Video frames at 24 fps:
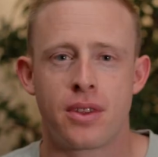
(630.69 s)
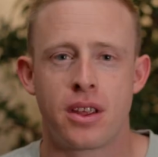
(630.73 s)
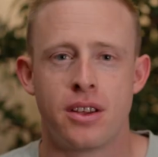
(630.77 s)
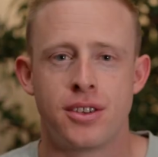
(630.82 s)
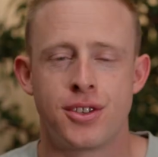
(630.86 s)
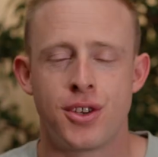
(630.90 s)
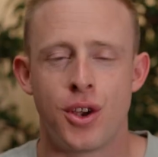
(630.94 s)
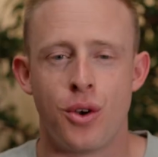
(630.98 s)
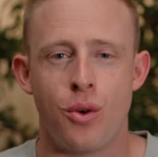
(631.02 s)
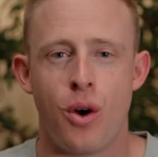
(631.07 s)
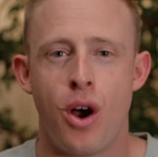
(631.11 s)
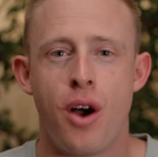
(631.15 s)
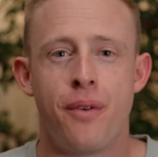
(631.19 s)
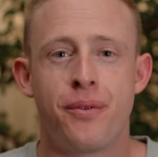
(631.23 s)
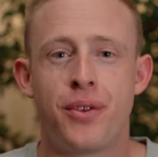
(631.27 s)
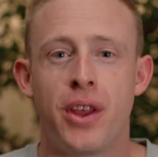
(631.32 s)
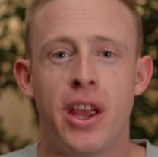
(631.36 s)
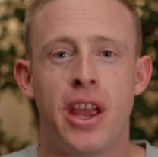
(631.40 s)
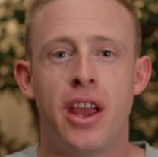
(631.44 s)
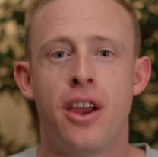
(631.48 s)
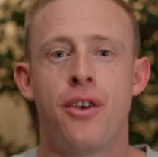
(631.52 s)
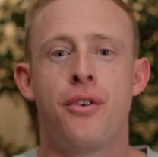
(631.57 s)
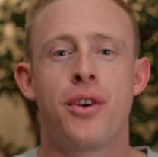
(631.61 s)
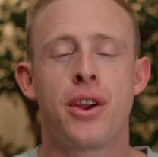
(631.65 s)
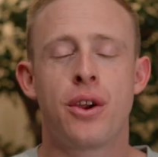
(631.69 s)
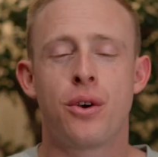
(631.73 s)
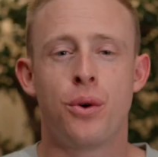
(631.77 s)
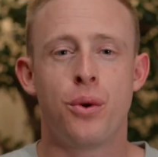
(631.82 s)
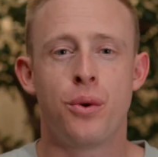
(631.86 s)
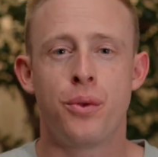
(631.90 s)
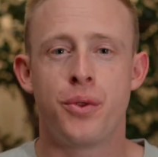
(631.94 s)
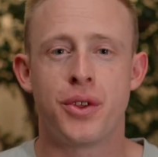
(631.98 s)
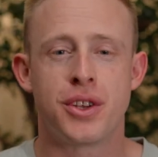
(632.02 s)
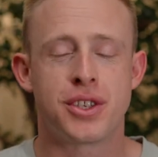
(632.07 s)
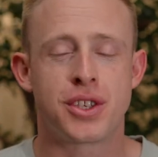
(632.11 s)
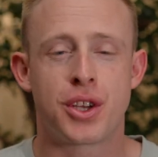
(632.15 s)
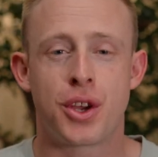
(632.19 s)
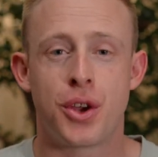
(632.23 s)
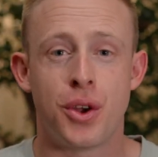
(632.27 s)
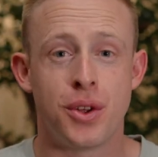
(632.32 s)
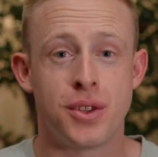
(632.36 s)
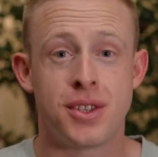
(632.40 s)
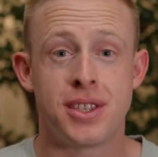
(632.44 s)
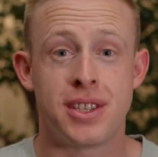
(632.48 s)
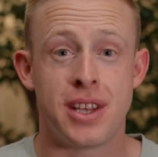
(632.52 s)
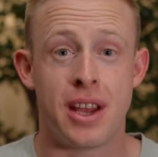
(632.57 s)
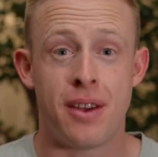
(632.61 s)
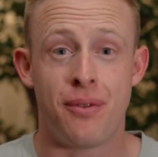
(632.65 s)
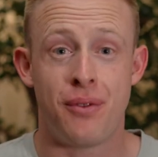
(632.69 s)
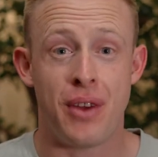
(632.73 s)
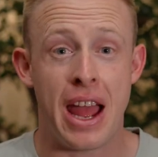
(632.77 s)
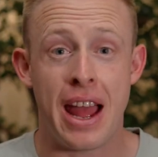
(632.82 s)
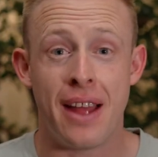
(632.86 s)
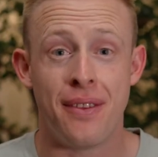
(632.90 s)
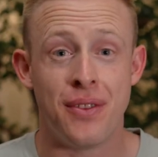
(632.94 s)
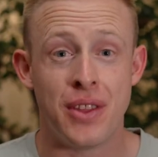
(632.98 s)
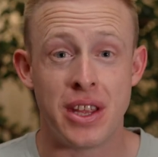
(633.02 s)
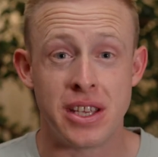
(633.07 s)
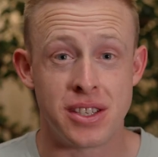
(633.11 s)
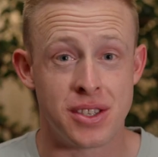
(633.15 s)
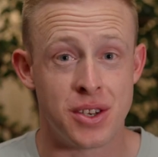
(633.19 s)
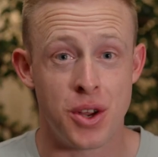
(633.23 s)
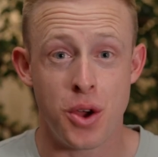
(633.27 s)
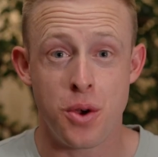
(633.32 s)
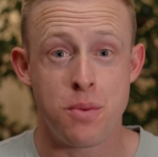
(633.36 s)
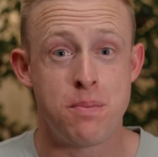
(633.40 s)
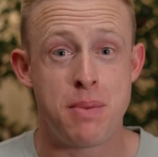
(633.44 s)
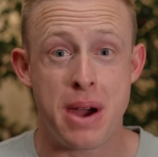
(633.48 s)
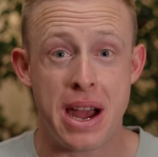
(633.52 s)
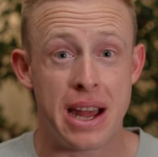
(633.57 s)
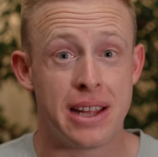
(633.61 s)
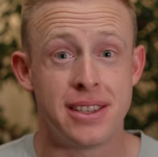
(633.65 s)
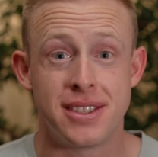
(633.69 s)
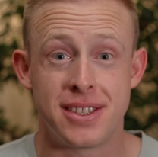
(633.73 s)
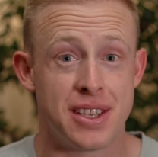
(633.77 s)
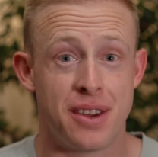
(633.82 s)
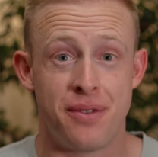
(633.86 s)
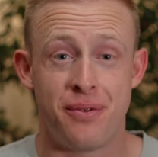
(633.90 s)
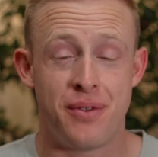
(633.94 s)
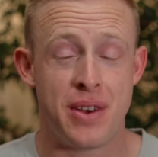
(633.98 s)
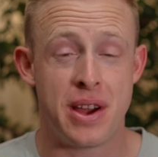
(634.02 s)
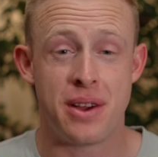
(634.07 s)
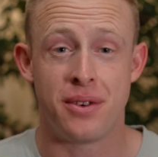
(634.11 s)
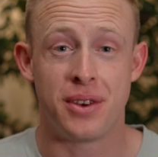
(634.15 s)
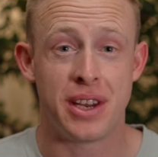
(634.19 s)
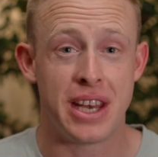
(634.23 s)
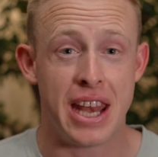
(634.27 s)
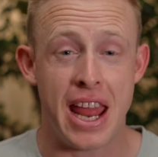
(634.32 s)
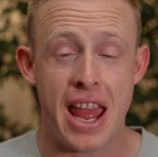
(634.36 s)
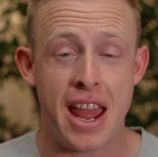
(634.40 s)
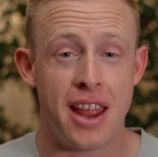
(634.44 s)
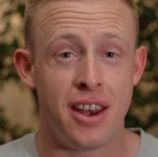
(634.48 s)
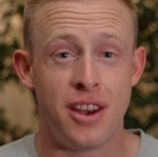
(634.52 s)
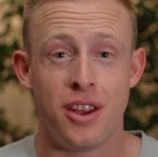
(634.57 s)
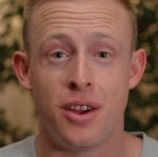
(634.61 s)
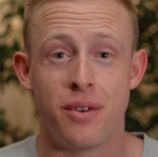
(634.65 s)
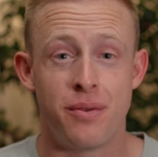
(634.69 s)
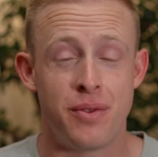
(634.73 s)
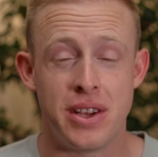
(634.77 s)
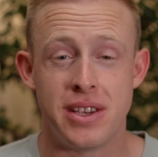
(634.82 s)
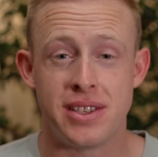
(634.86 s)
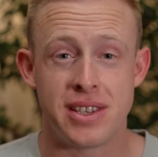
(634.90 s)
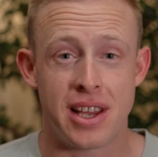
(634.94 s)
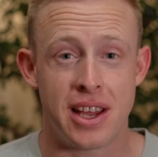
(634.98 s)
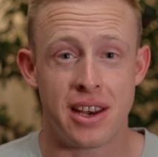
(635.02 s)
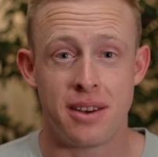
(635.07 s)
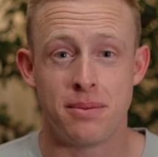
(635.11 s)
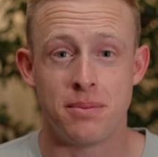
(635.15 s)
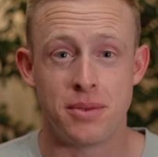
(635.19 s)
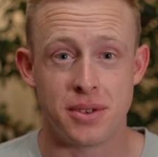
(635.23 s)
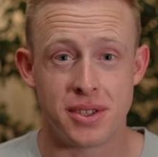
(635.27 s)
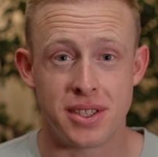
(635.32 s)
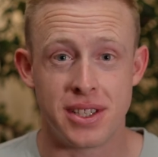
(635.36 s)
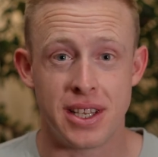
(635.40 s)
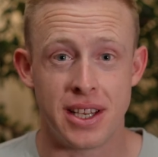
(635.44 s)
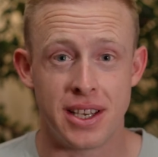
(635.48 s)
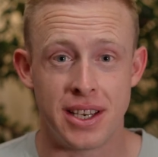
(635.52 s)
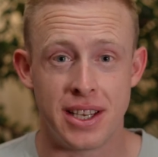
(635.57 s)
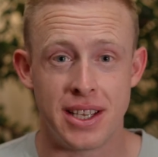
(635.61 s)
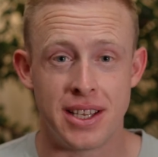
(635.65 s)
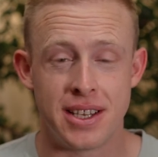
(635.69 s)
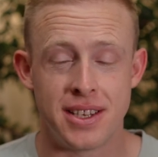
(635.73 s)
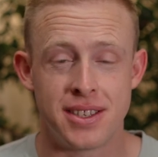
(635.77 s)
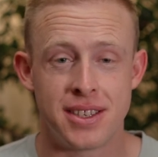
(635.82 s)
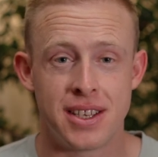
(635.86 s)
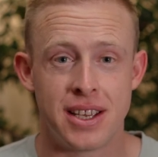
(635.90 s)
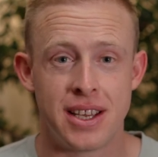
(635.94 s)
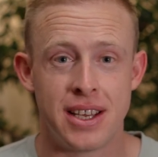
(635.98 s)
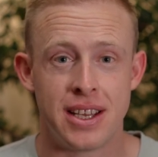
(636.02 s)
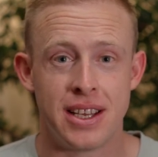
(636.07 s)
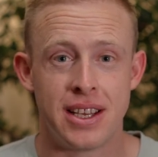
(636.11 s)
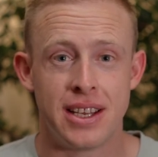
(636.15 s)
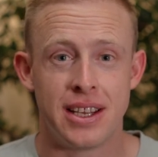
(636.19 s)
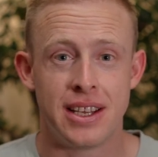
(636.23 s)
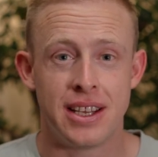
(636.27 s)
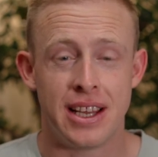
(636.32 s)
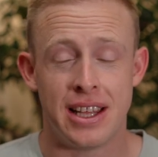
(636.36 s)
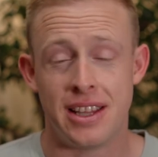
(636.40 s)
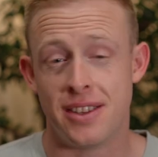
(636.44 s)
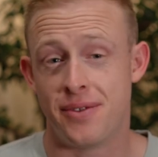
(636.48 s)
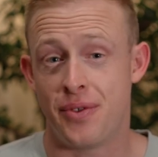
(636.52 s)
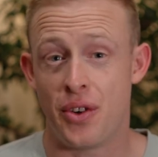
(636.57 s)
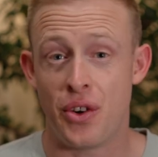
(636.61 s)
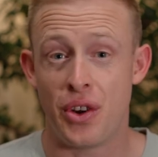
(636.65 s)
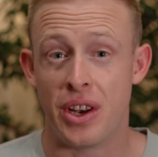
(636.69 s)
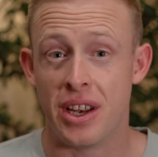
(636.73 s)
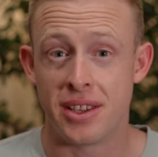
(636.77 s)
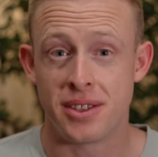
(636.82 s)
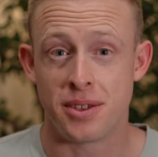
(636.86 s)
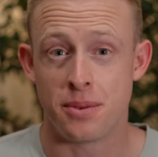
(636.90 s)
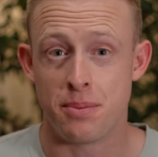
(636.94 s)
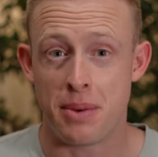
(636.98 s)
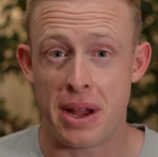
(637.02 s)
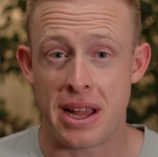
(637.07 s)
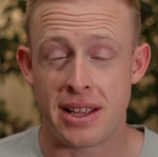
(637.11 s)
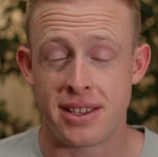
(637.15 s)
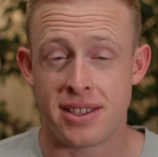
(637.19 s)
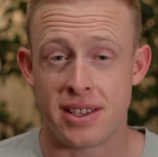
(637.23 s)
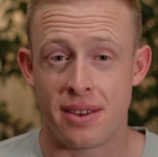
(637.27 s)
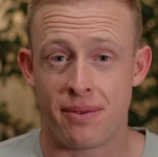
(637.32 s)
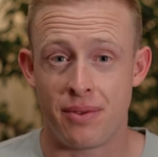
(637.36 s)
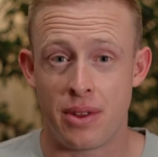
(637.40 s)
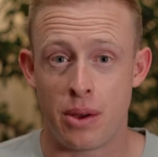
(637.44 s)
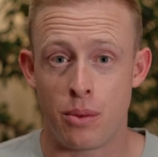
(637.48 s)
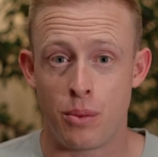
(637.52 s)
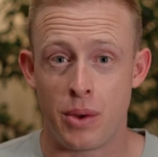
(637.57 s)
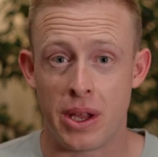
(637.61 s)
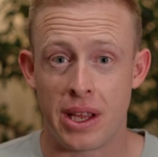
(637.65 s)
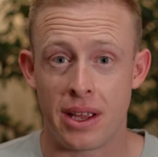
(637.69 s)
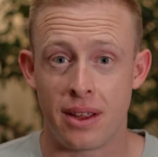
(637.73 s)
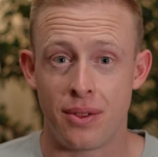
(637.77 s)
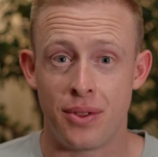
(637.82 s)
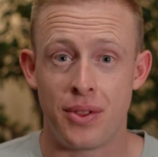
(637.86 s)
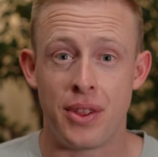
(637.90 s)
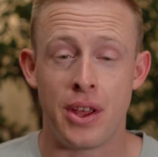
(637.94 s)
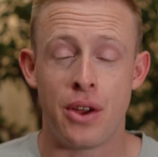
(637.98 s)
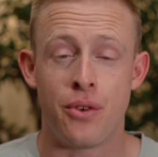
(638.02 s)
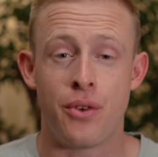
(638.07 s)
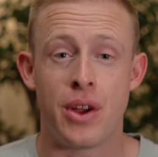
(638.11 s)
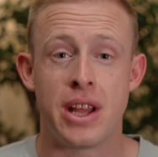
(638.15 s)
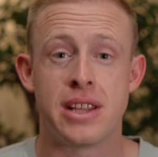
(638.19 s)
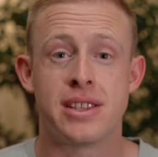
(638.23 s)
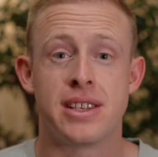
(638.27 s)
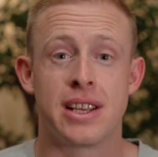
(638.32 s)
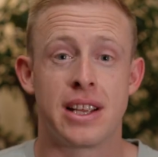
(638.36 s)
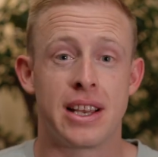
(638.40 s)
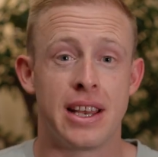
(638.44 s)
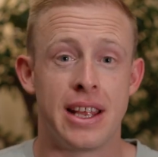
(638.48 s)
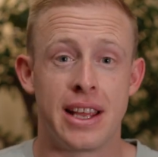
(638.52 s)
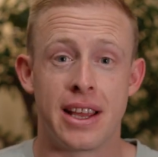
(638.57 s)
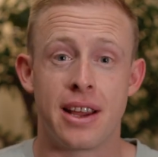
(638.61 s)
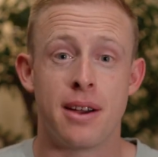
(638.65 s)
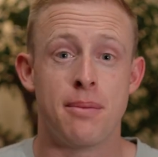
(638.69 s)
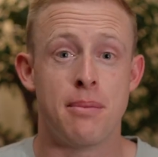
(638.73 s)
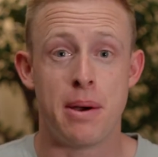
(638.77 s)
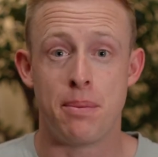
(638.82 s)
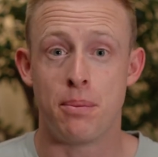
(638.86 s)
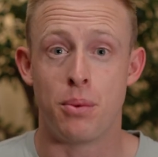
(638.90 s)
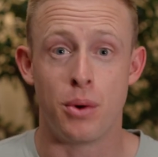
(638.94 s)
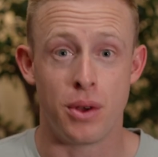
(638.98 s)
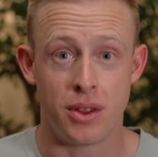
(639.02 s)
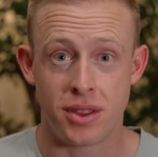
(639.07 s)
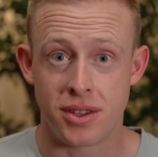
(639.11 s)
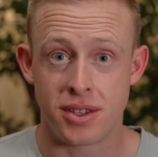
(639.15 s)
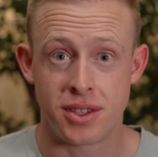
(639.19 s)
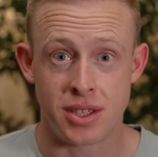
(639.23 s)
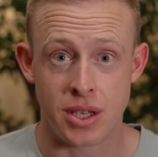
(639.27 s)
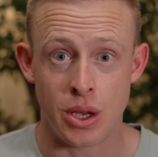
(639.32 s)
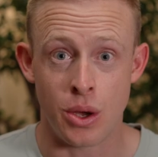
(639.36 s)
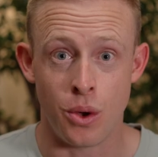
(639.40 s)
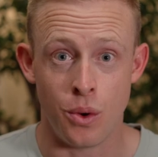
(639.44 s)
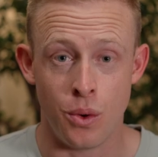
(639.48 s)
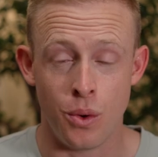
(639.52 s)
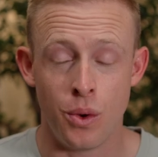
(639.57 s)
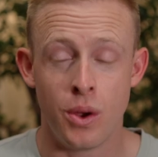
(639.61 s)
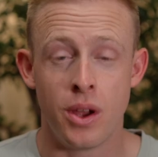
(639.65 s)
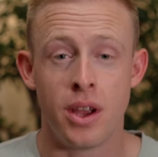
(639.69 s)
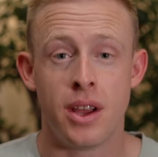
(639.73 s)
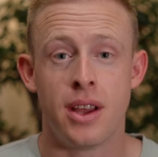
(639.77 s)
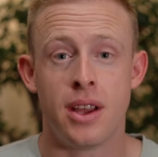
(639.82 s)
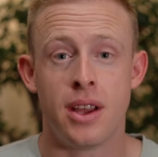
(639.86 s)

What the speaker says: So after hearing all this good stuff, and there's no bad stuff found in any of these animal studies, and there's very little bad stuff that we can theoretically come up with too,